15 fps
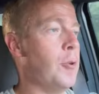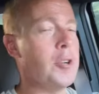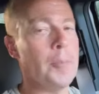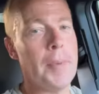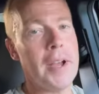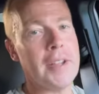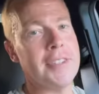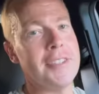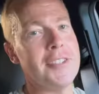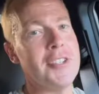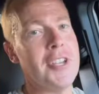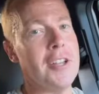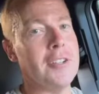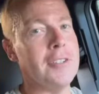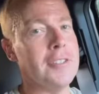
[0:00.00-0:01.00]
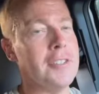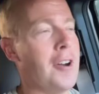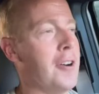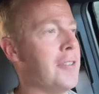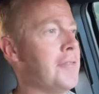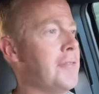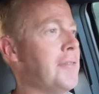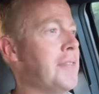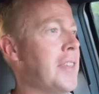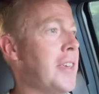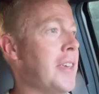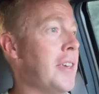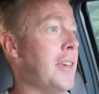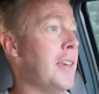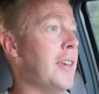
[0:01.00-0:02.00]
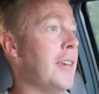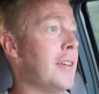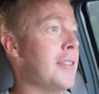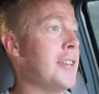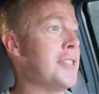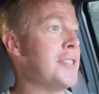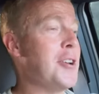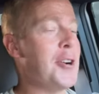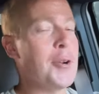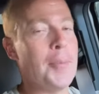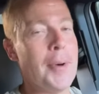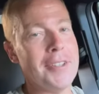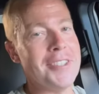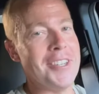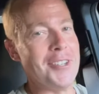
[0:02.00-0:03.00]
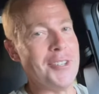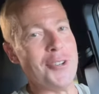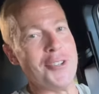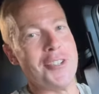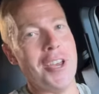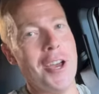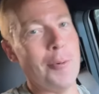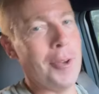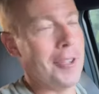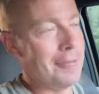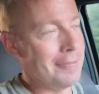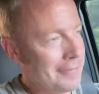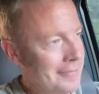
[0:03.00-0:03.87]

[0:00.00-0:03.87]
Welcome back to the channel, y'all. Let's talk about Tinder, shall we?